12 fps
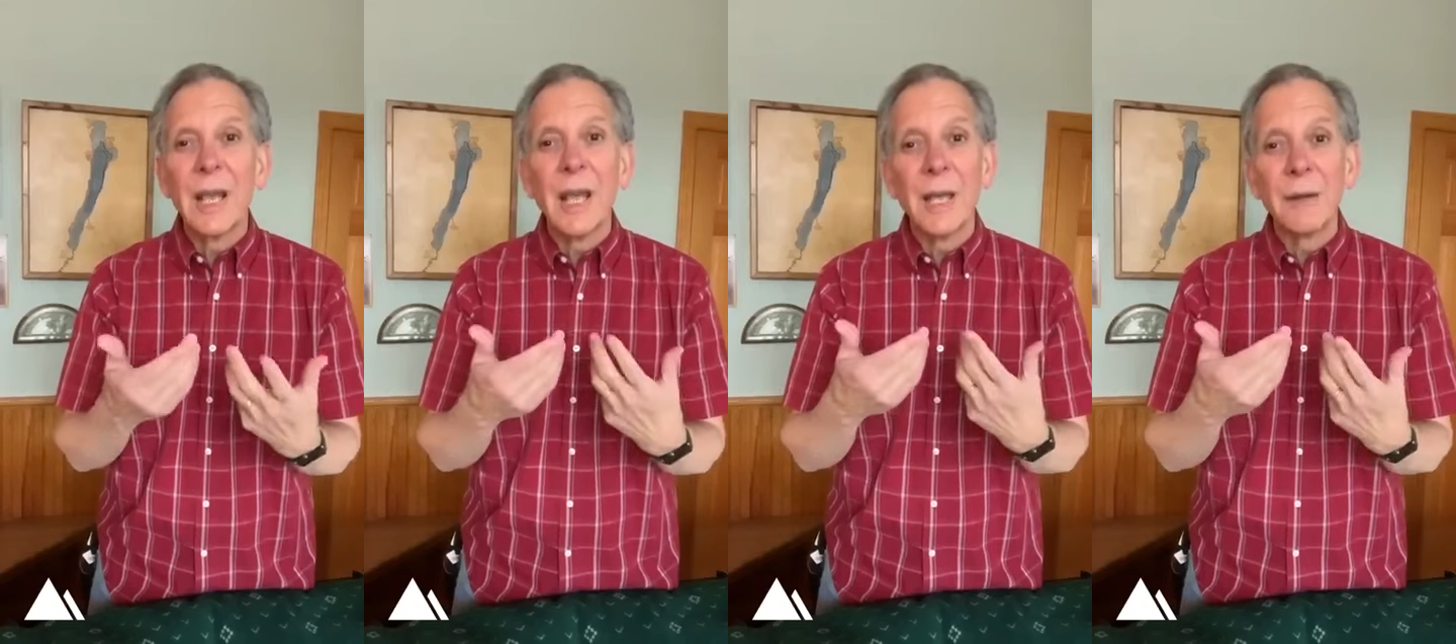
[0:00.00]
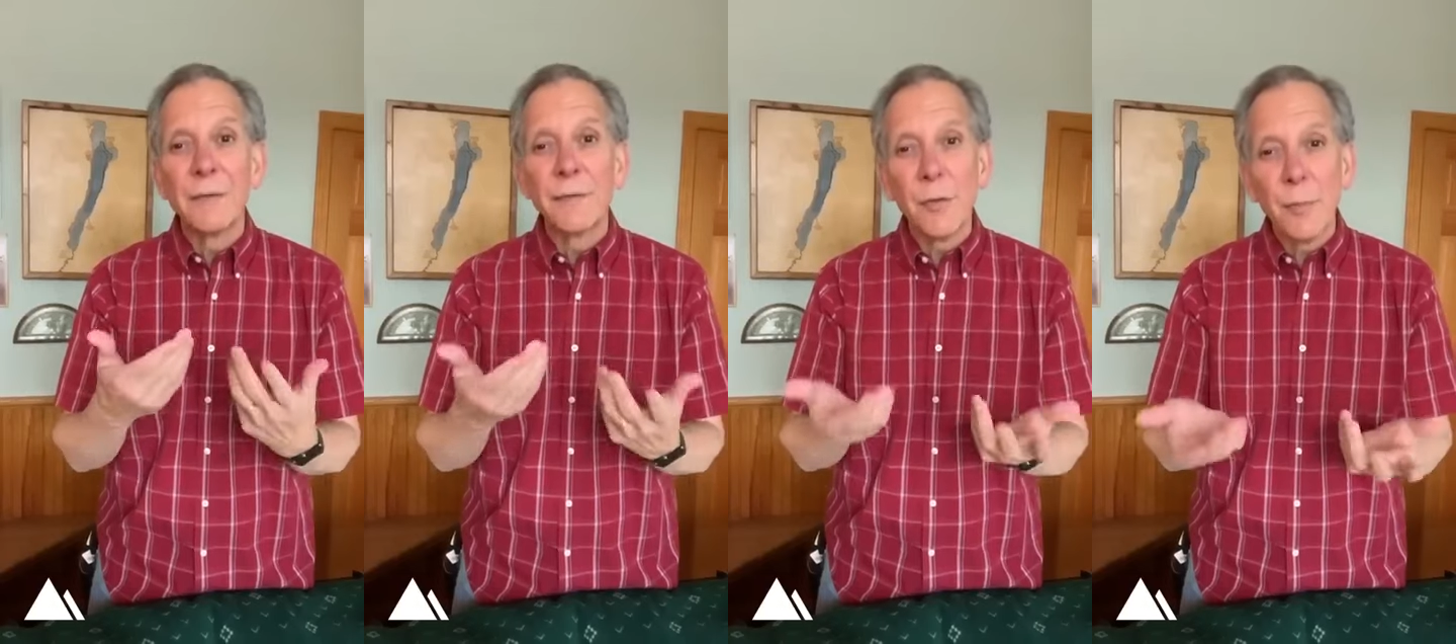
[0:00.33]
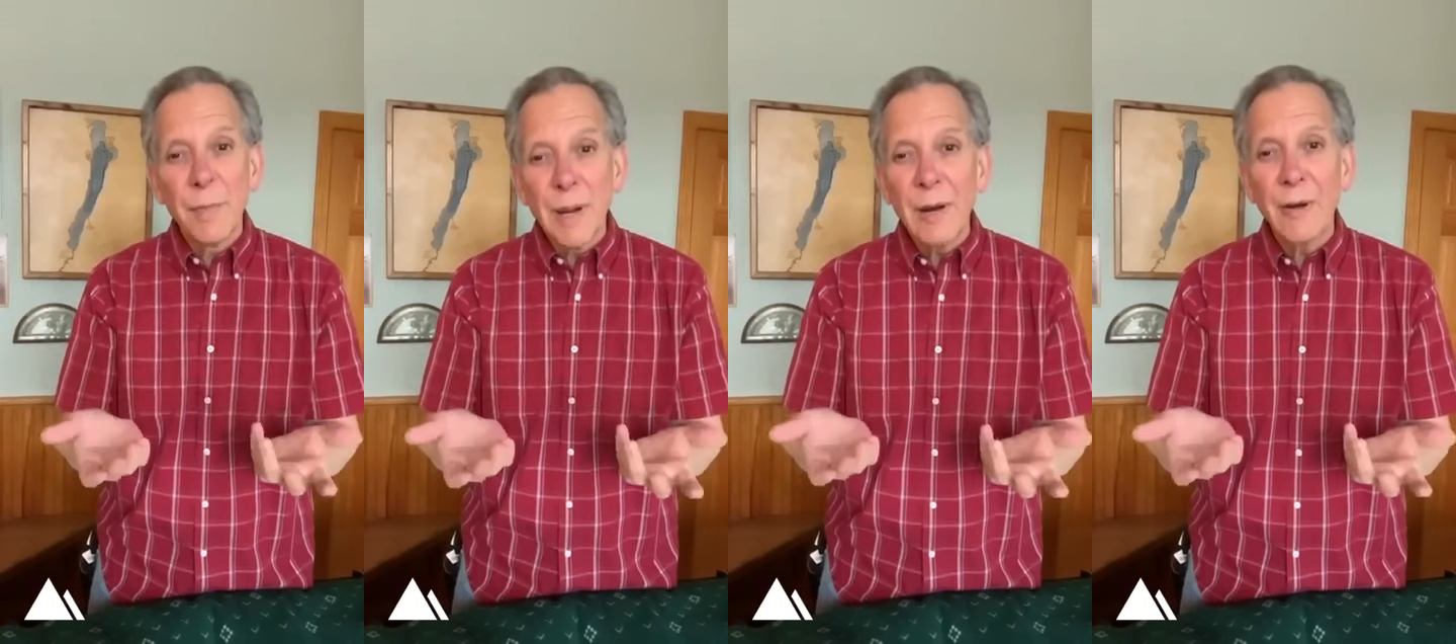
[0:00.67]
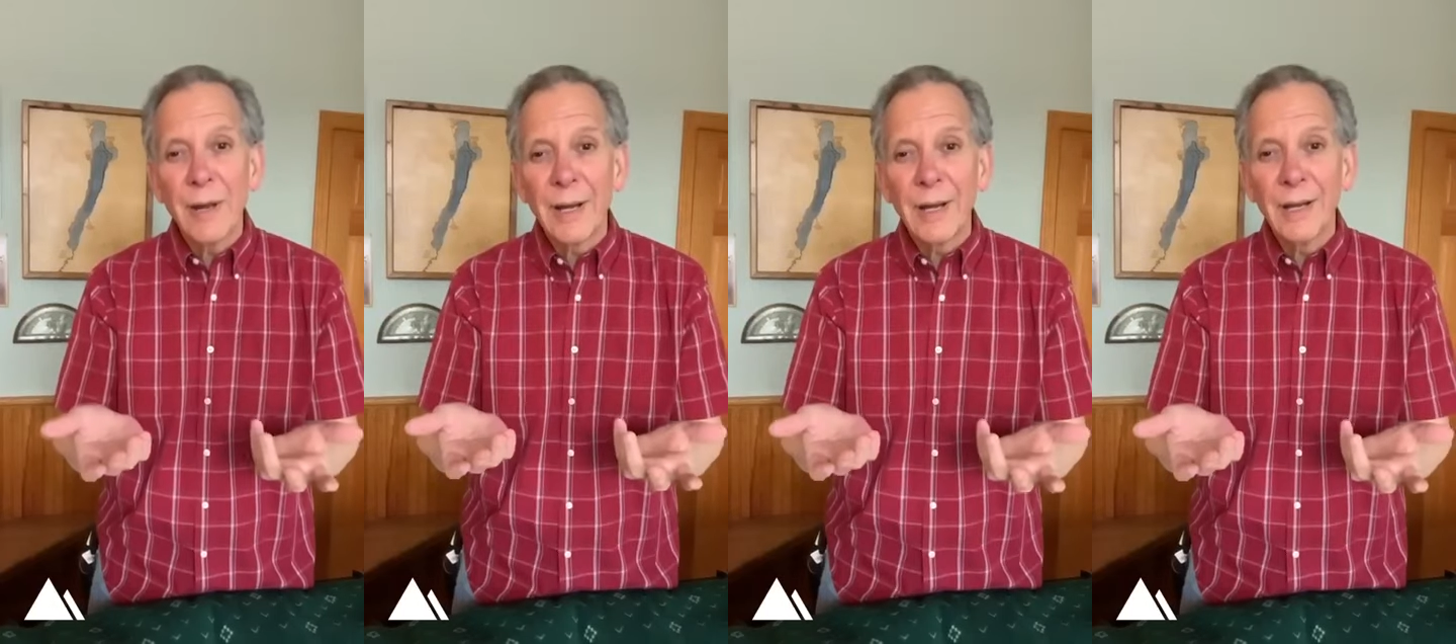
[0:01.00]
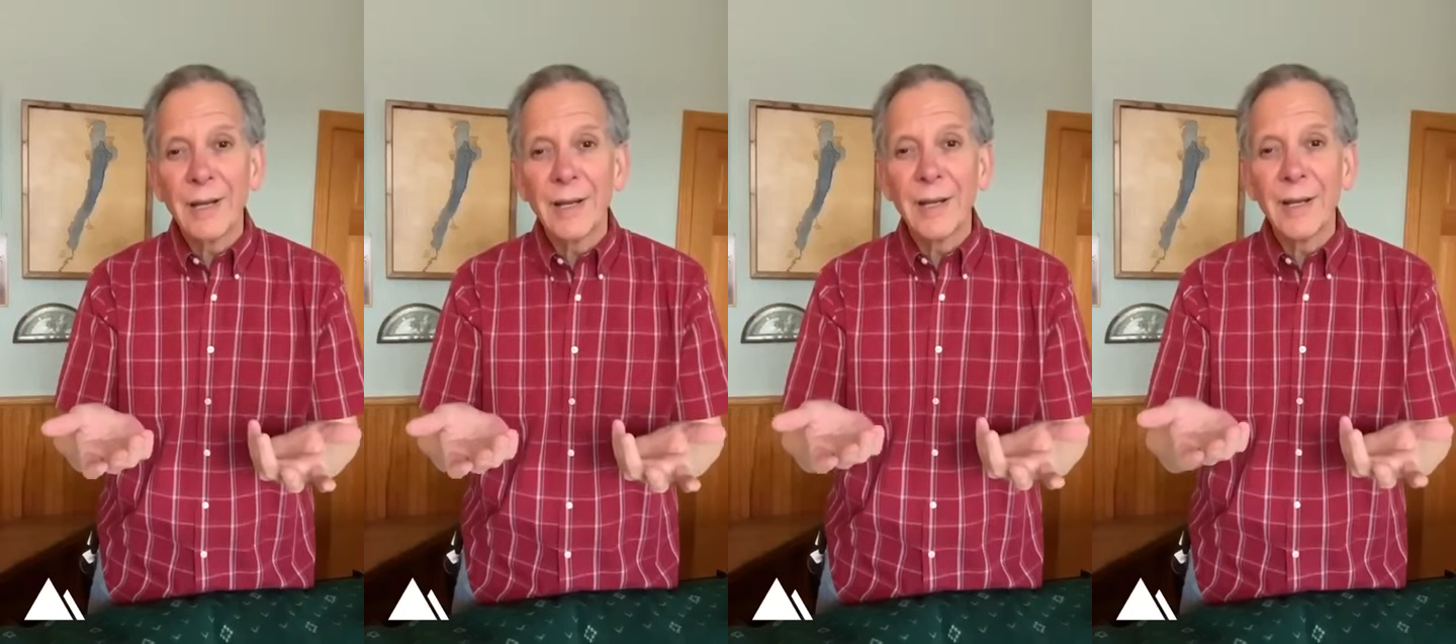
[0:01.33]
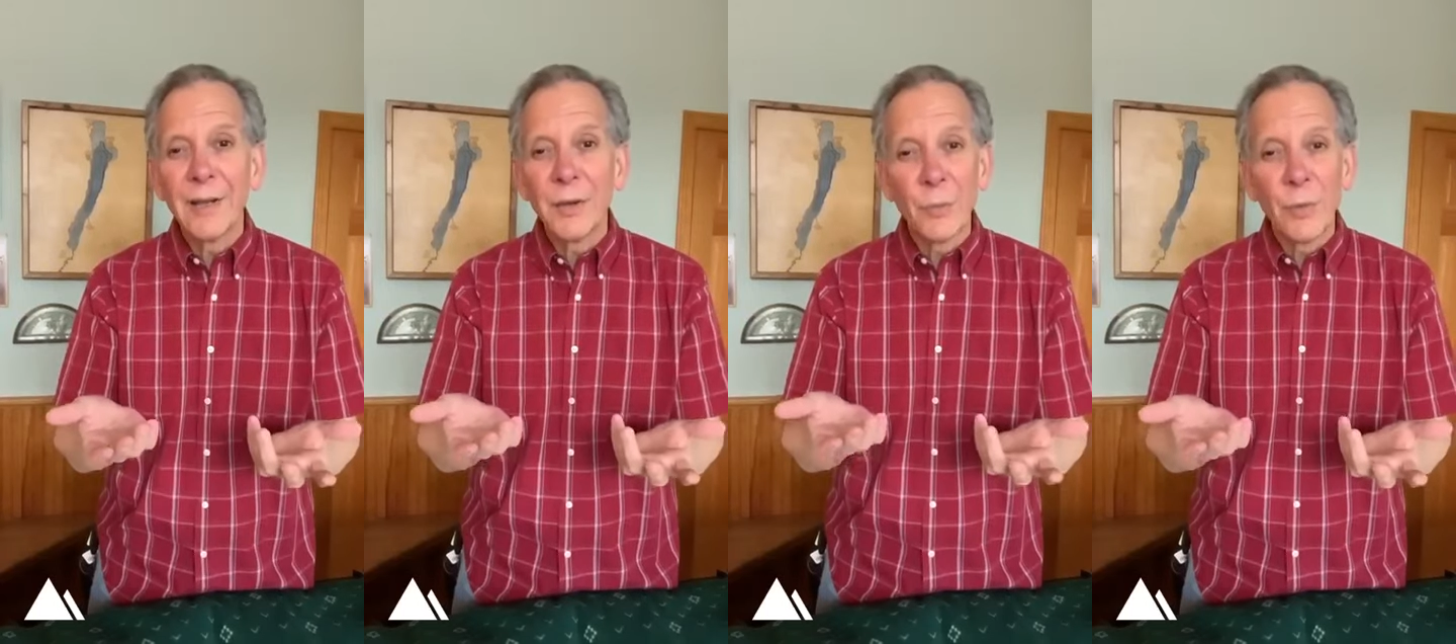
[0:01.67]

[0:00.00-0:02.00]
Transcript: and forbearing in the